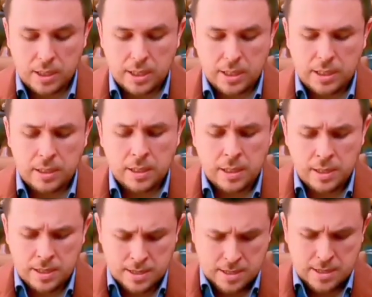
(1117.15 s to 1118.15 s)
and
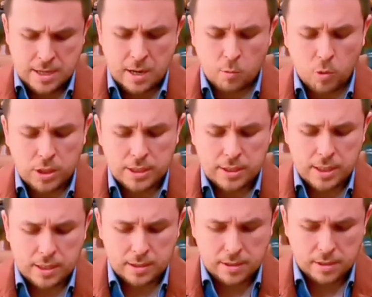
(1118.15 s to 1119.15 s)
how well it
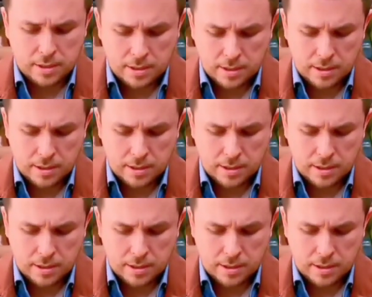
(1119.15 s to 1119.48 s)
does.